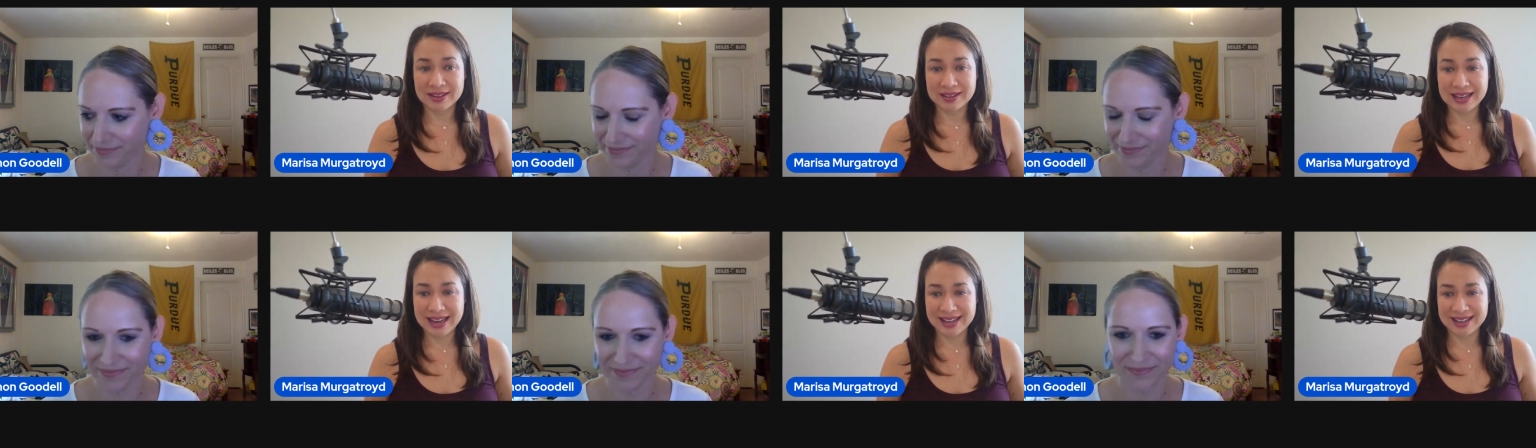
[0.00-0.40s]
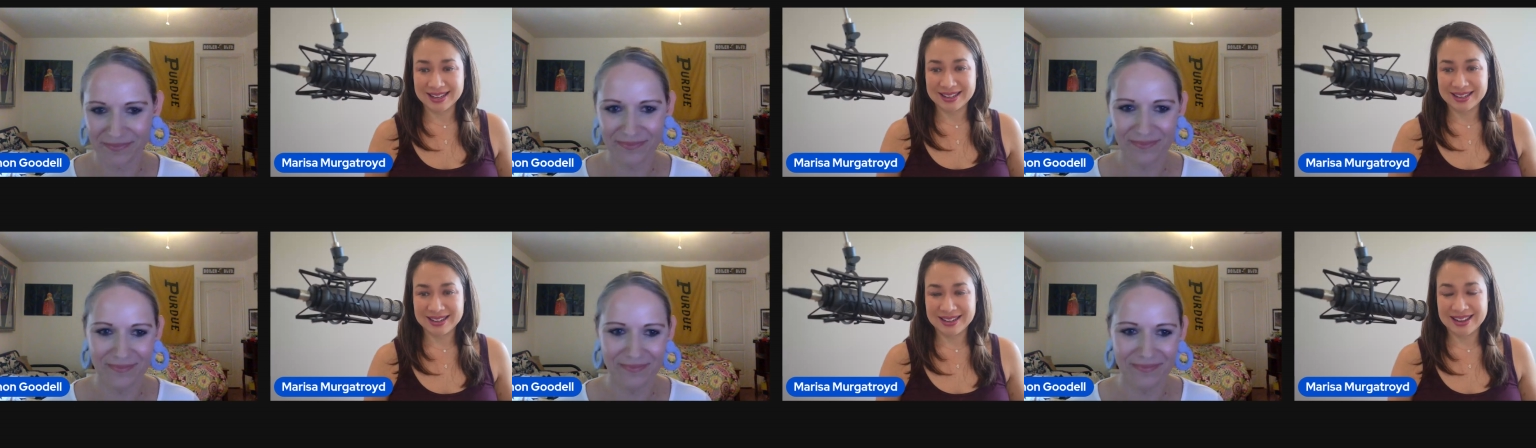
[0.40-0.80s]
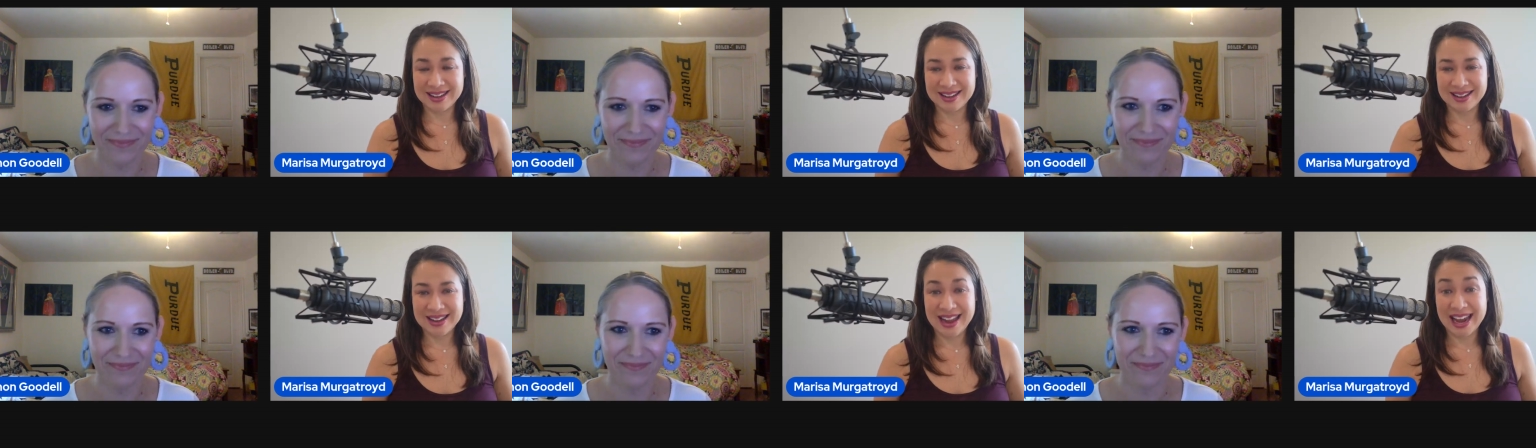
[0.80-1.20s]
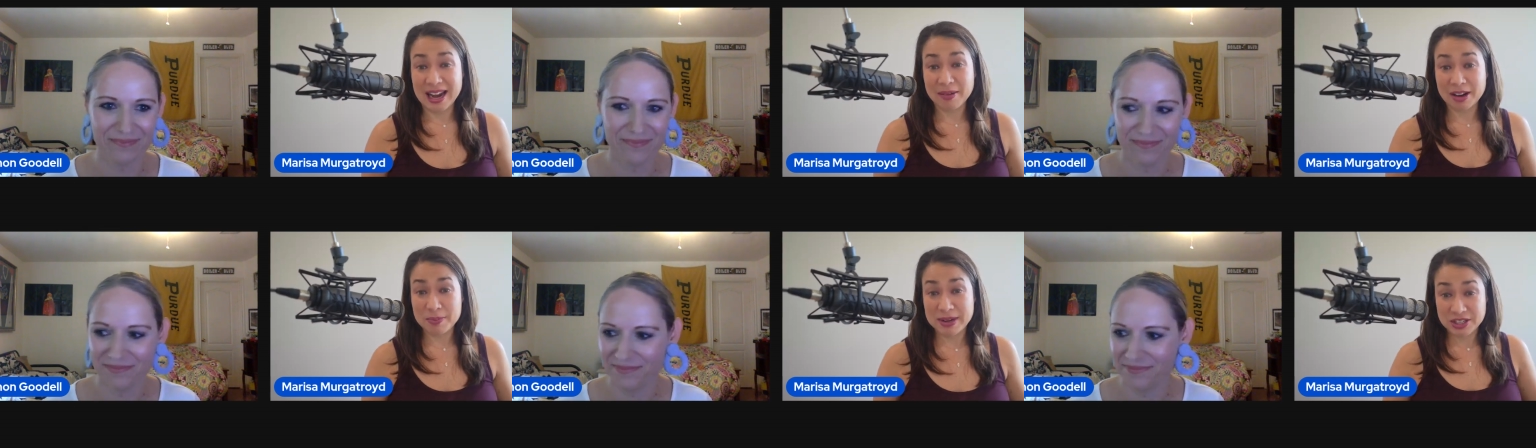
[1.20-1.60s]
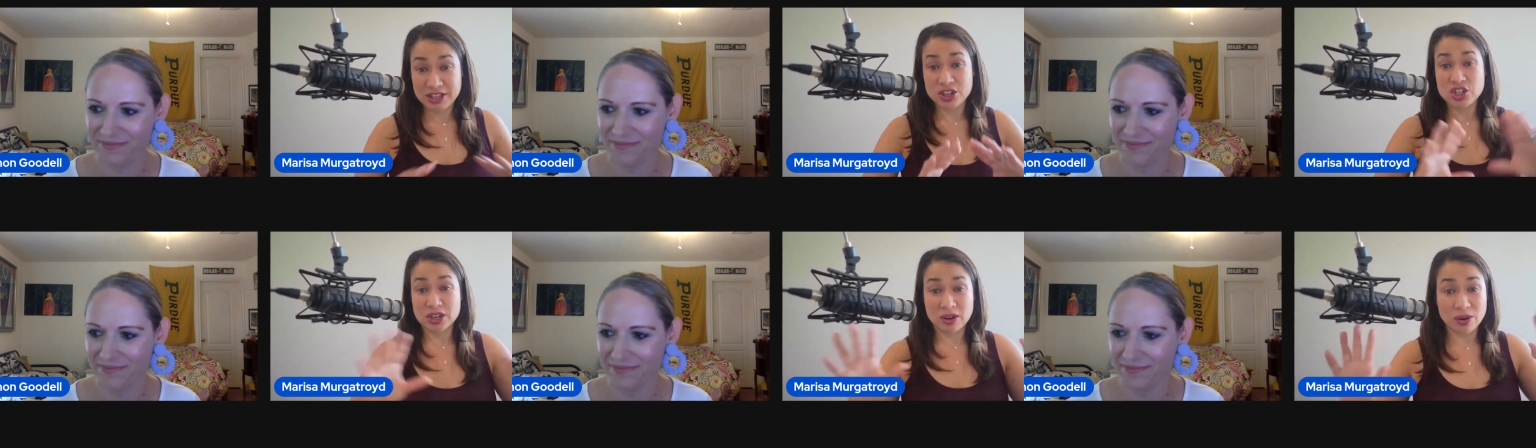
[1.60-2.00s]
Speaker 1: Yeah. And I'm going to be
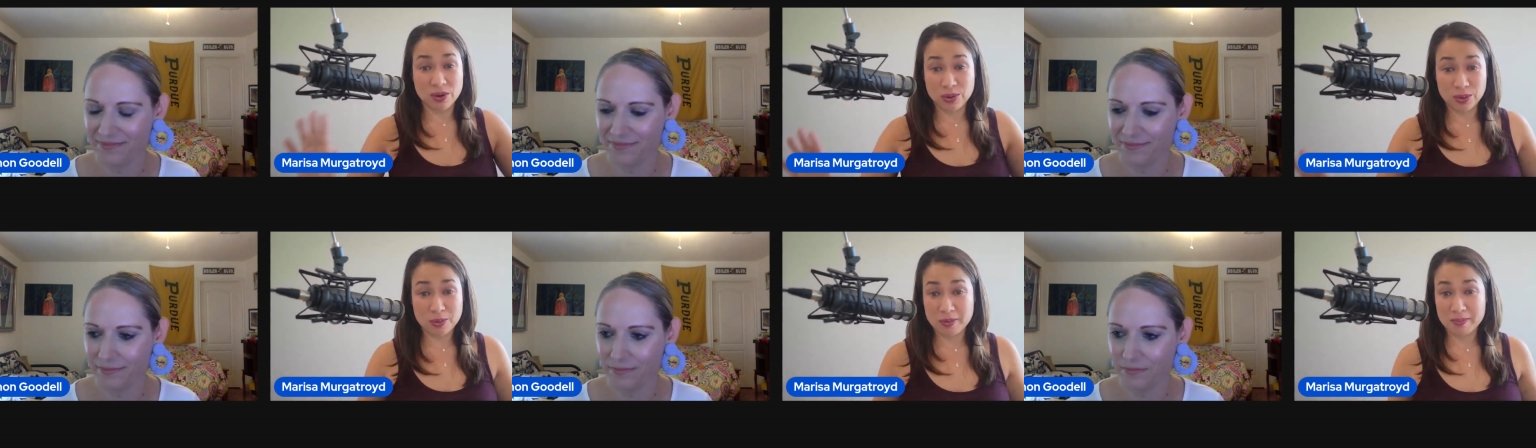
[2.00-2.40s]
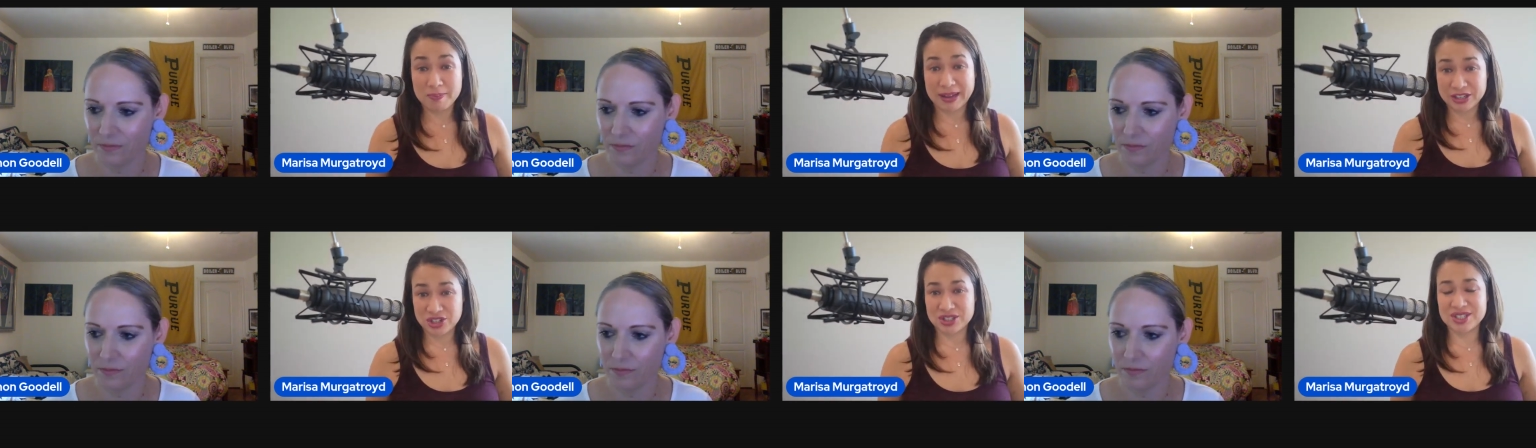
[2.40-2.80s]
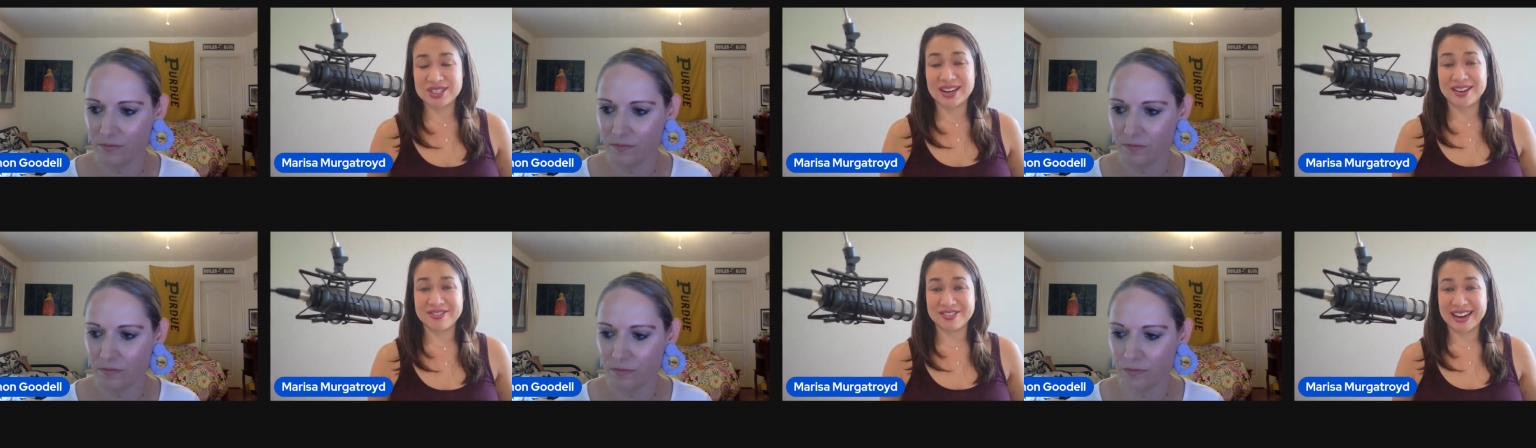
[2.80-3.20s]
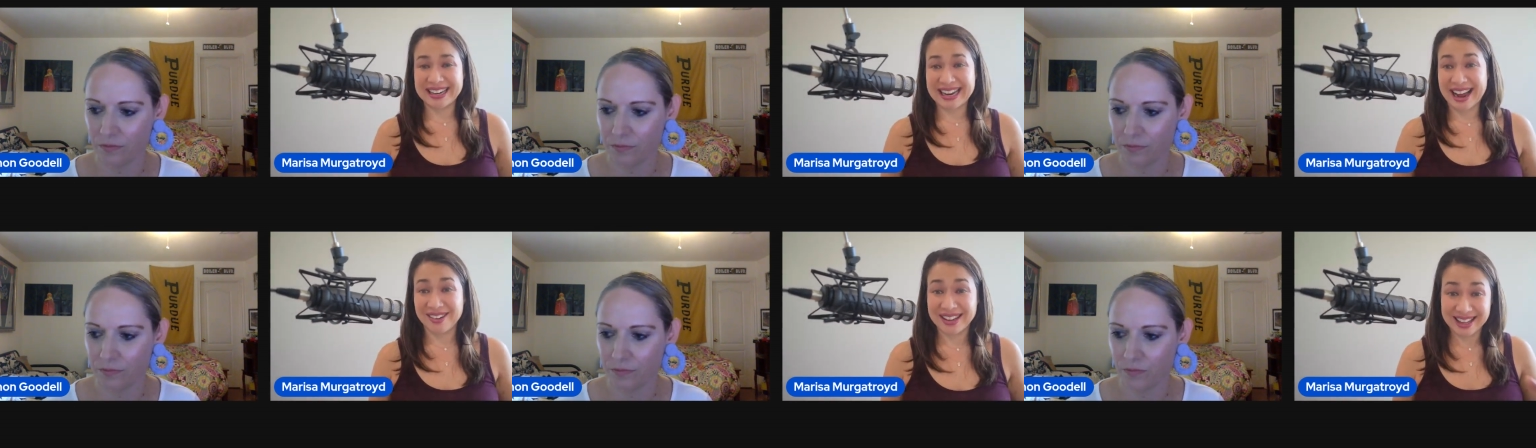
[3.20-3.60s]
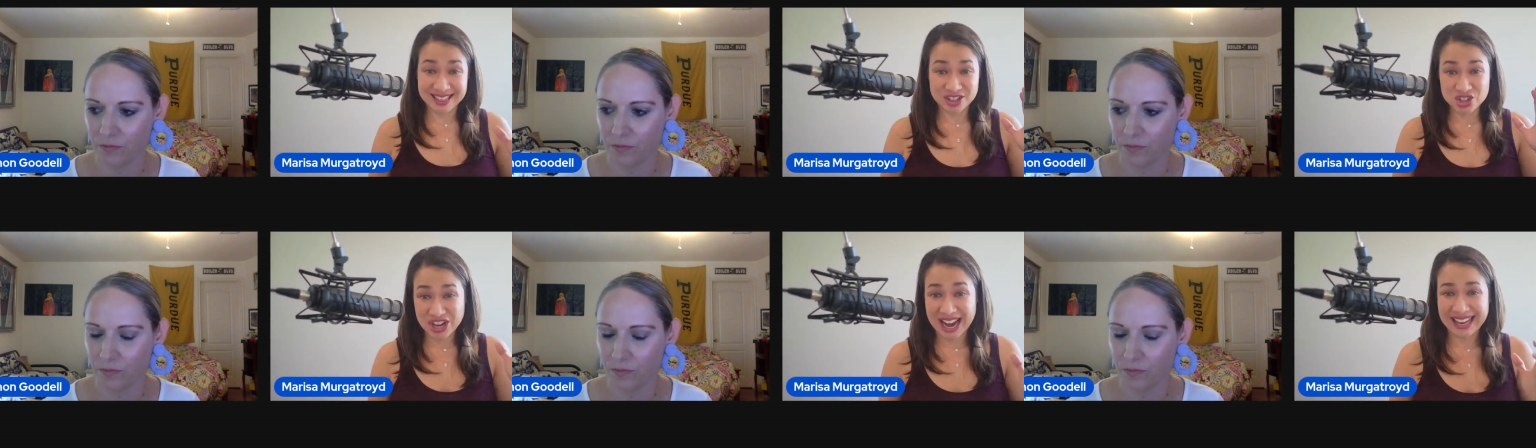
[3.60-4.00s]
teaching a whole bunch of stuff right now, like
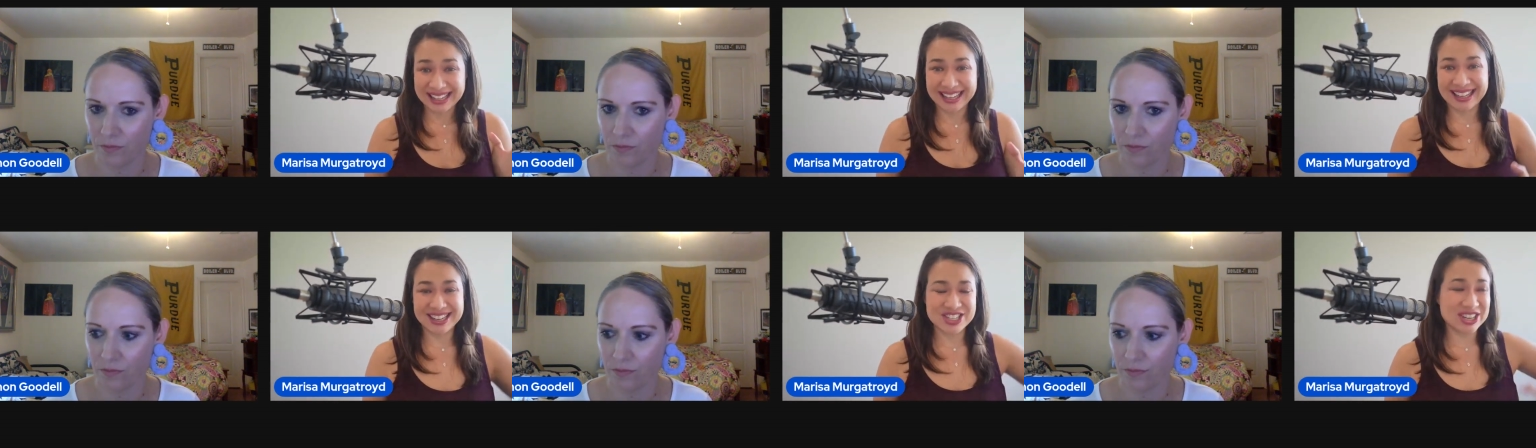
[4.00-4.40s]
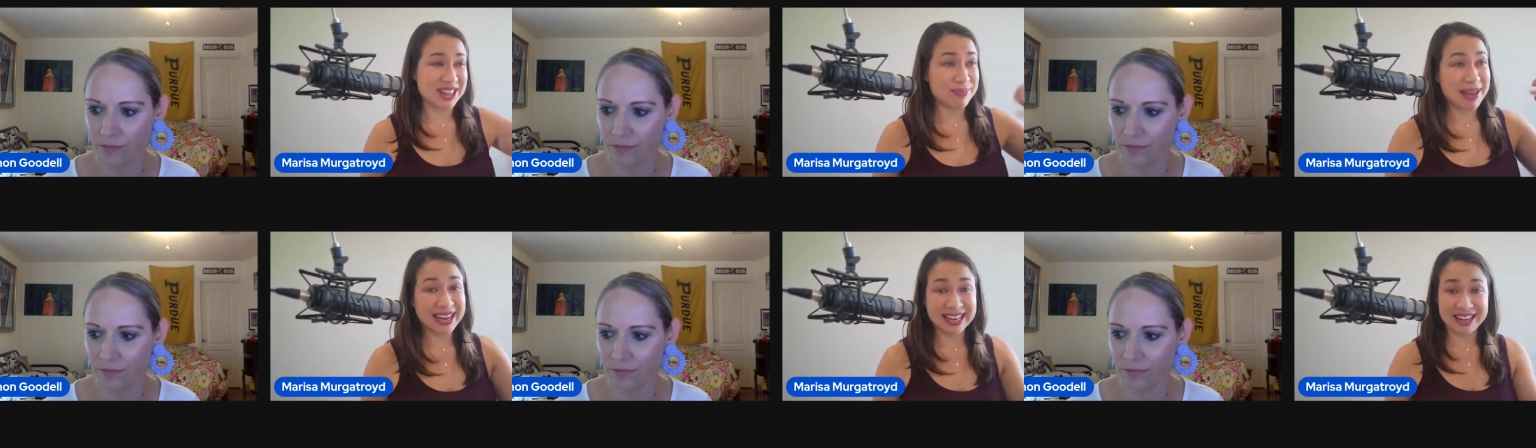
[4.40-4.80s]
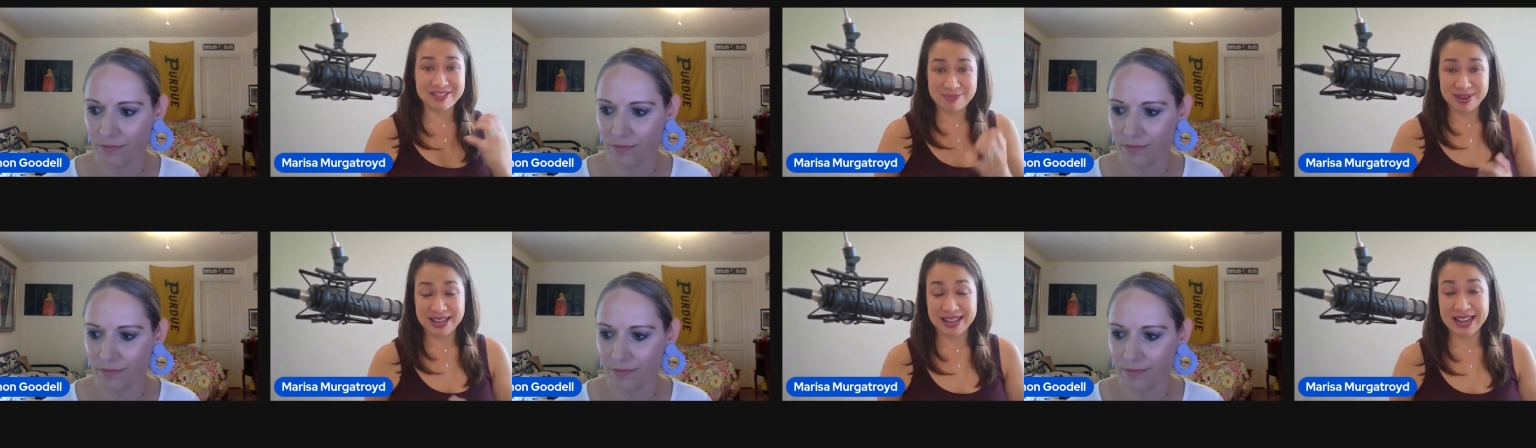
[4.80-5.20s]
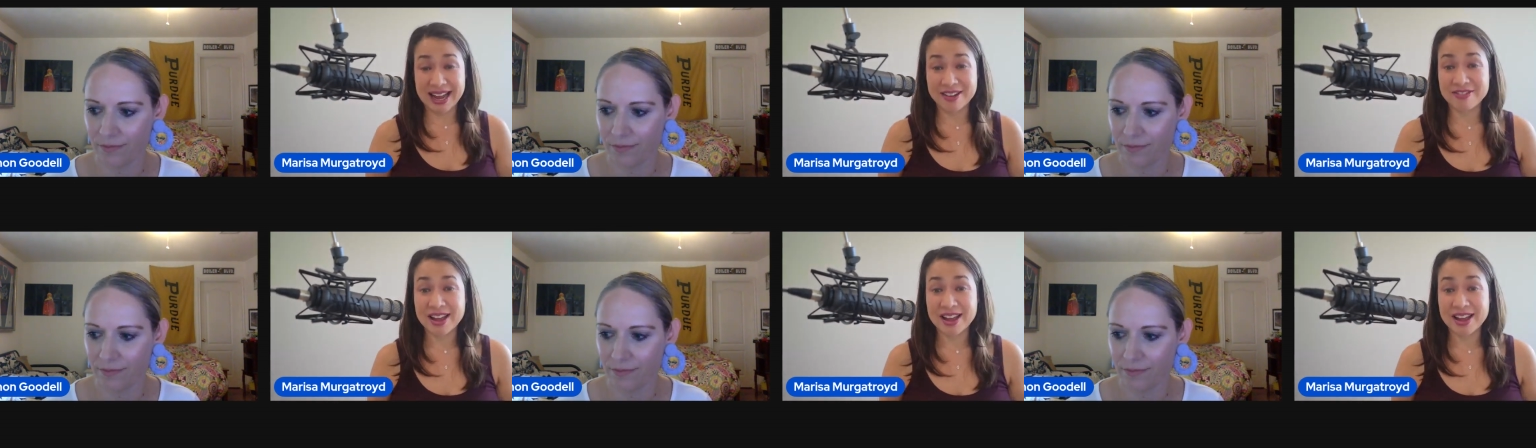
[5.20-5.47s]
the challenge and the mega niche PDF.